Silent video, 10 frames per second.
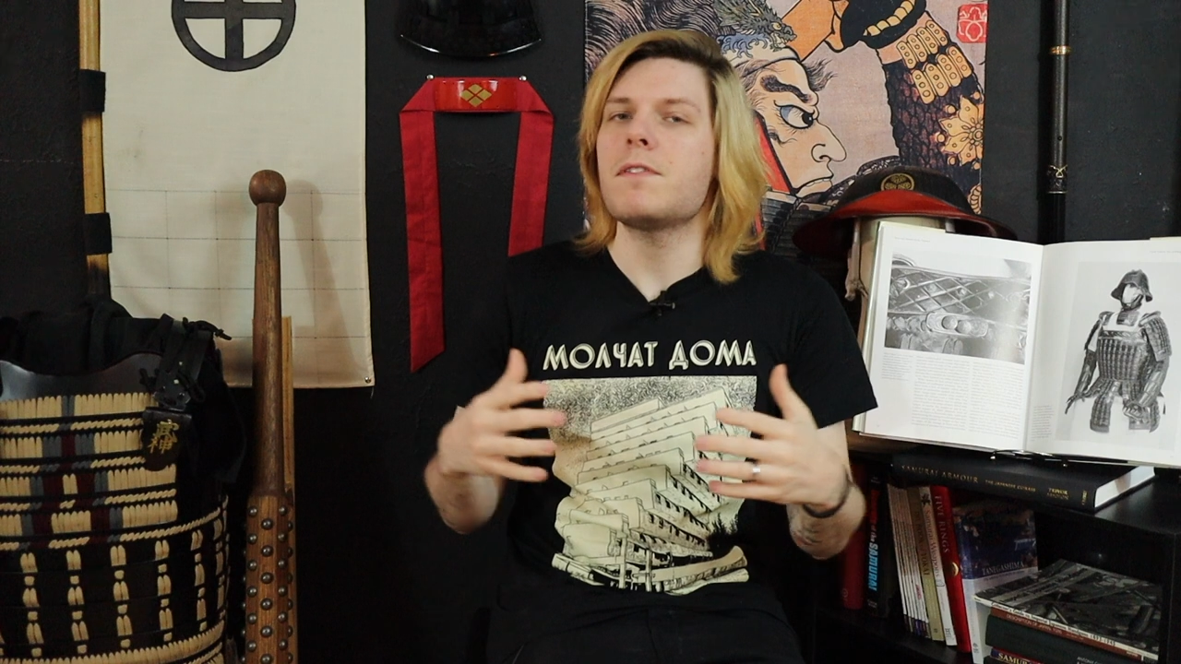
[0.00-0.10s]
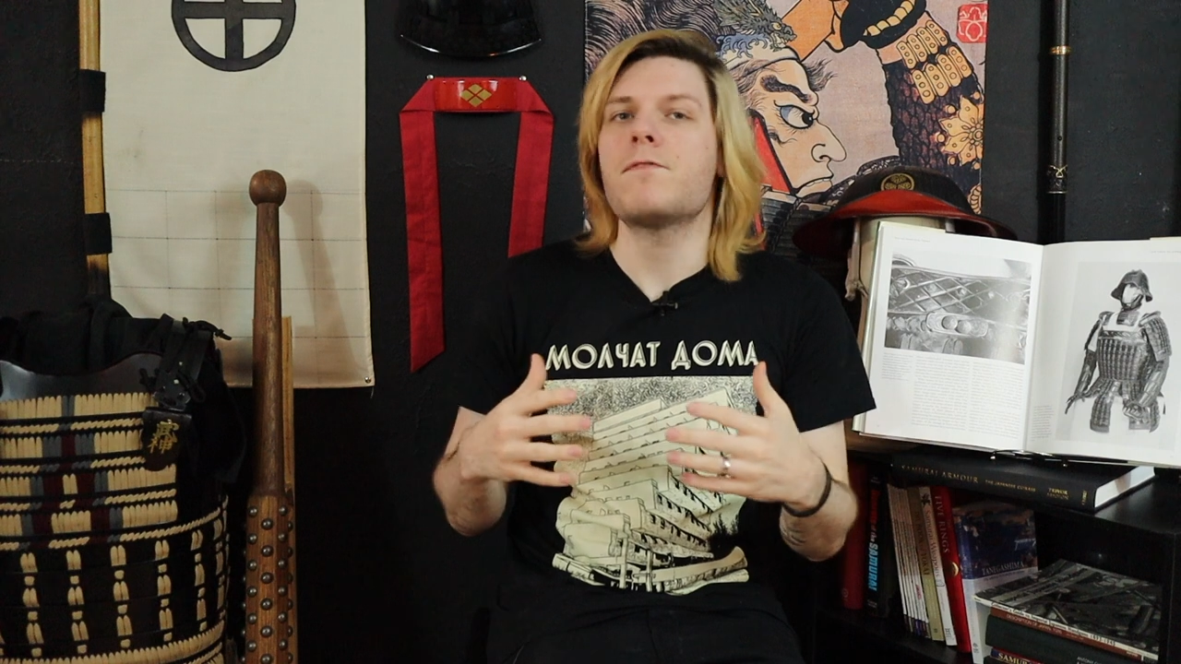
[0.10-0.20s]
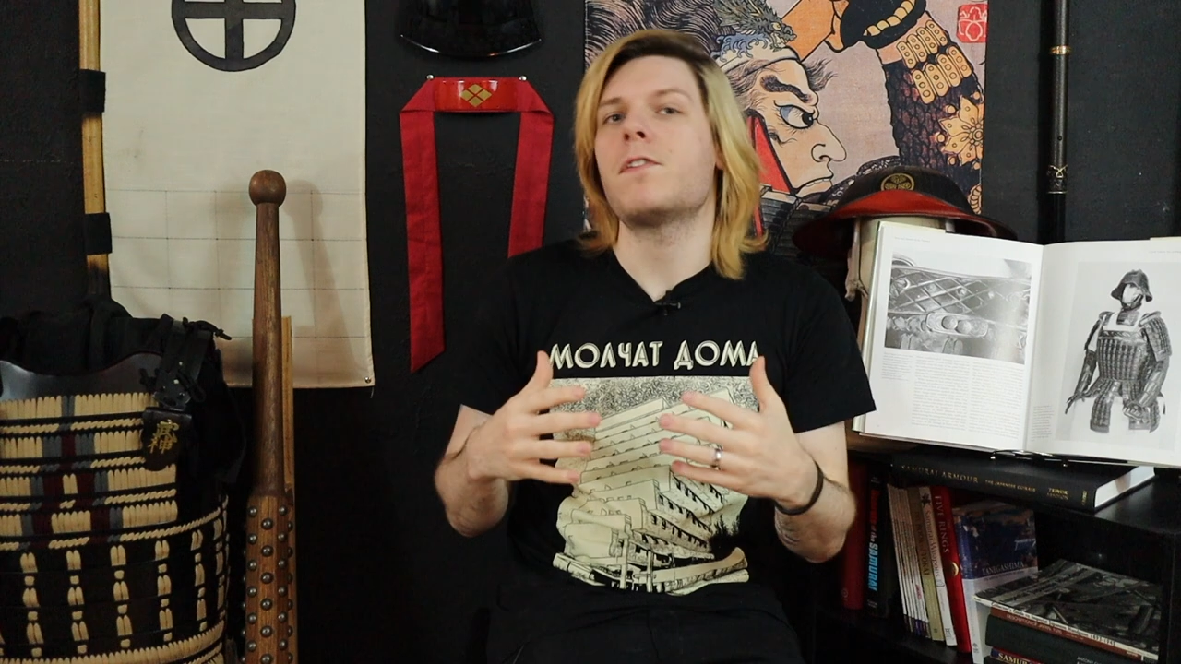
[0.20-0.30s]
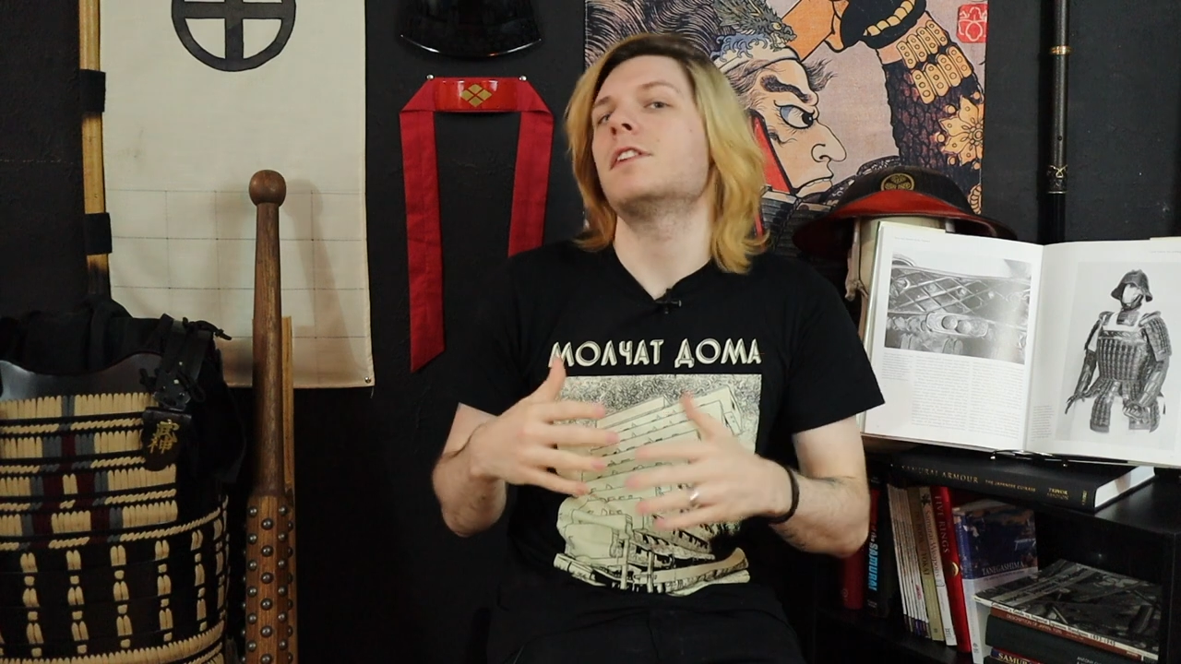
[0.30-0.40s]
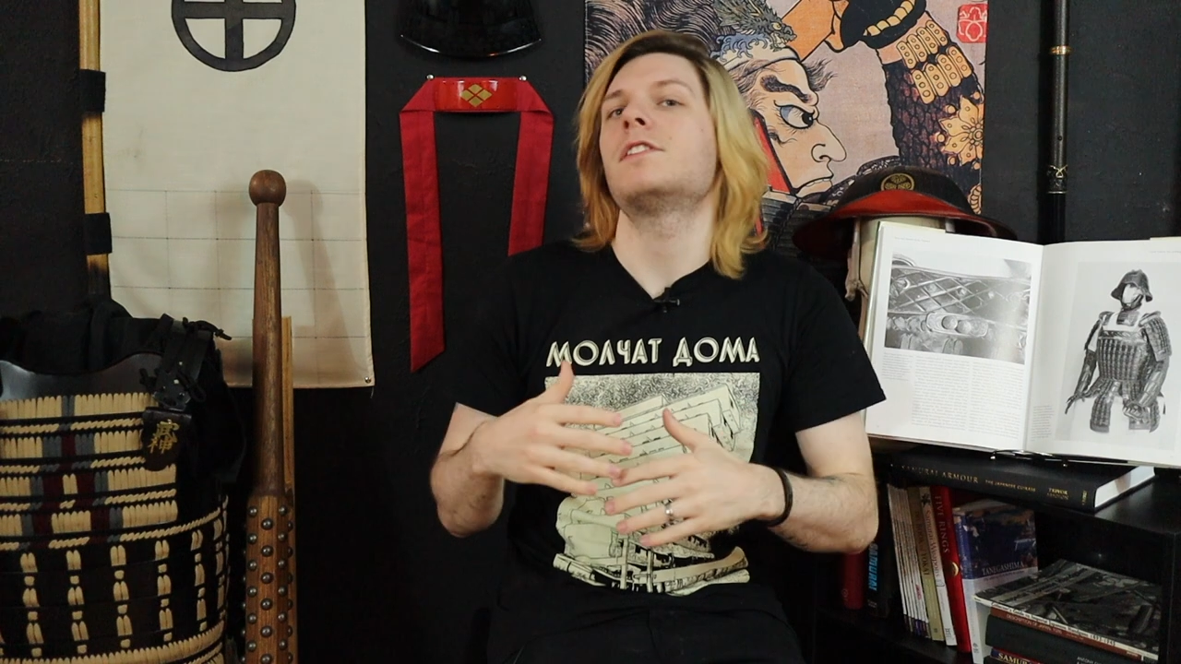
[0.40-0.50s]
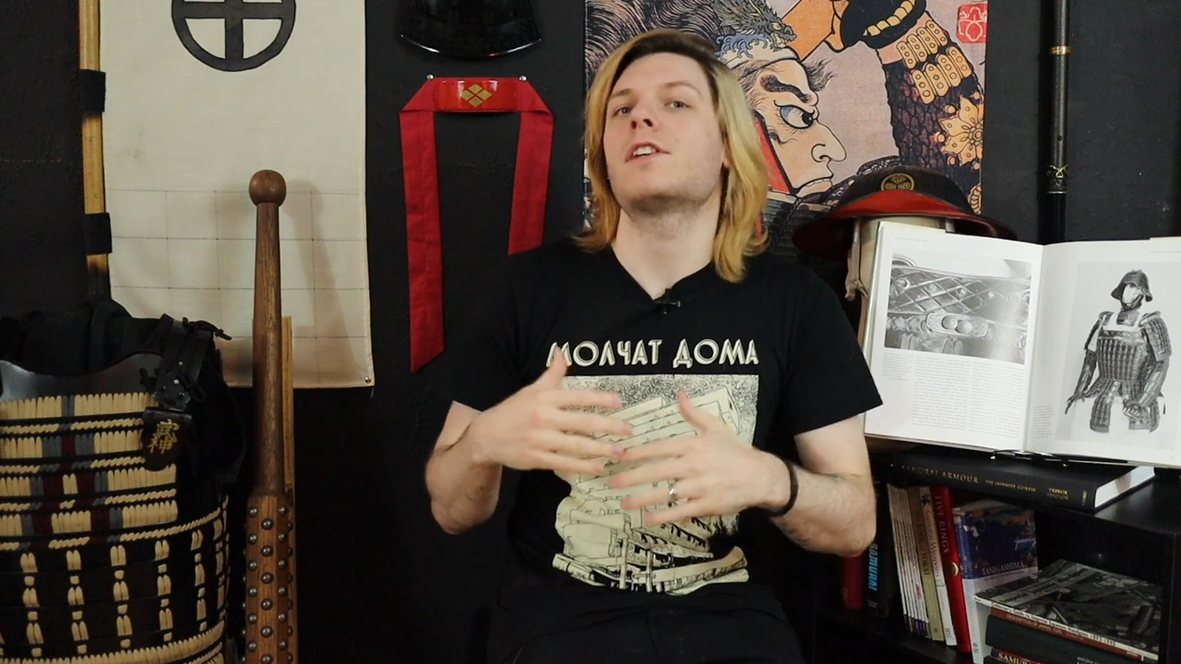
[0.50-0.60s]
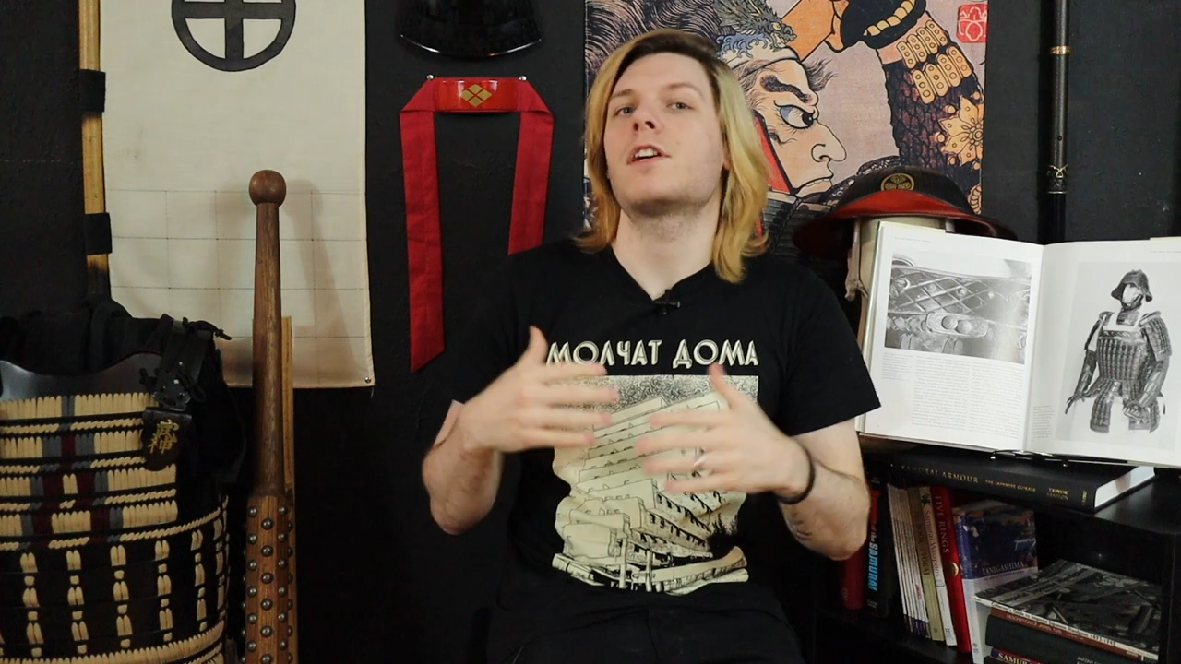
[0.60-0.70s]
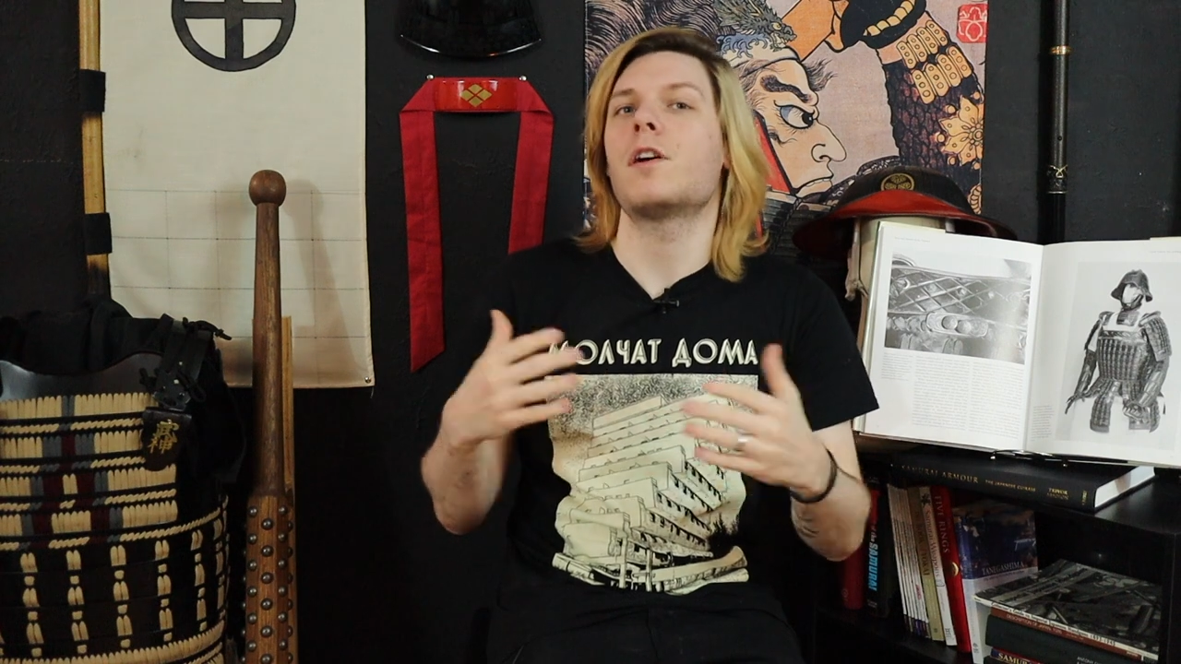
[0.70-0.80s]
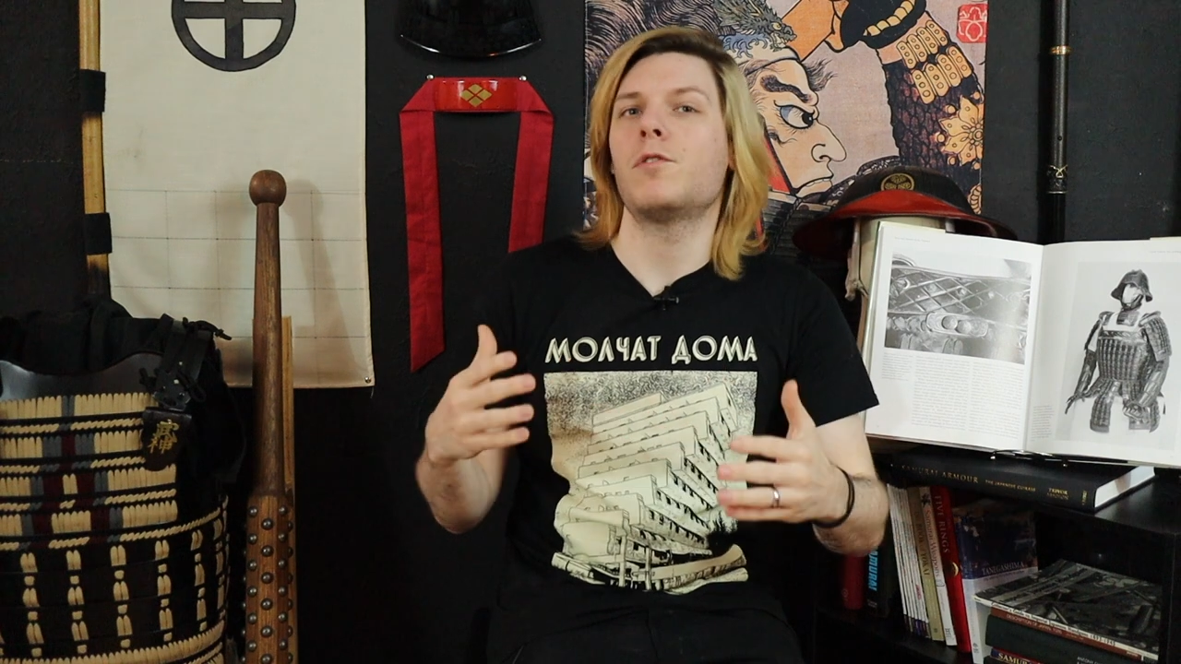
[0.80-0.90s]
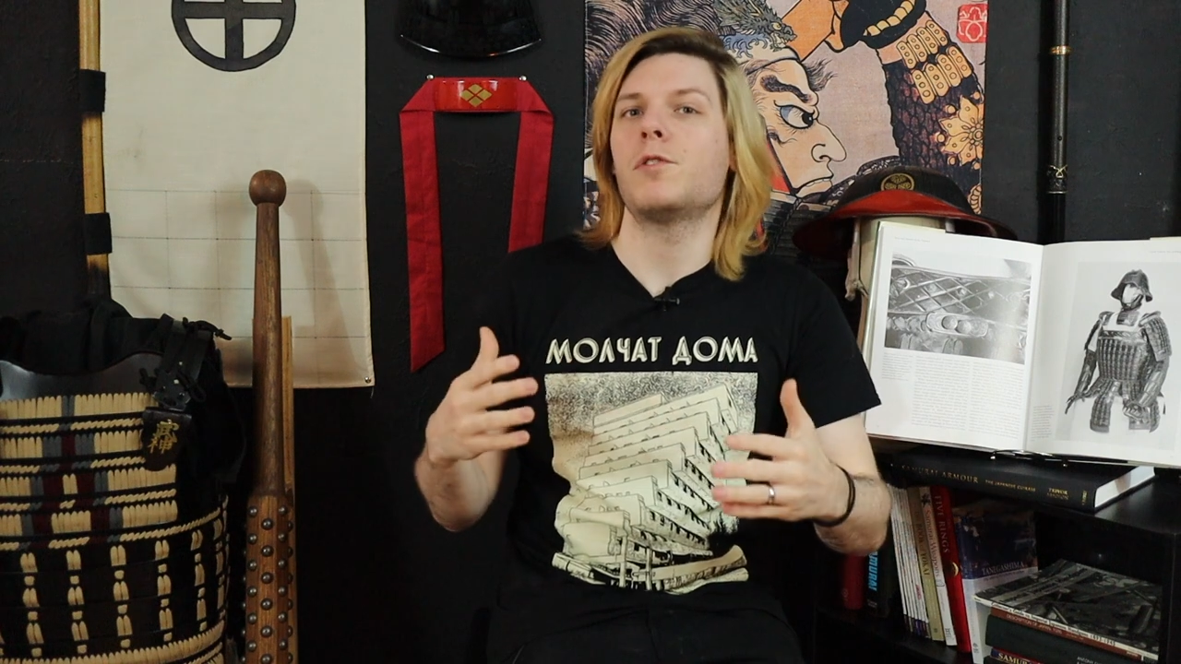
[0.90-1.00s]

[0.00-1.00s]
fun to go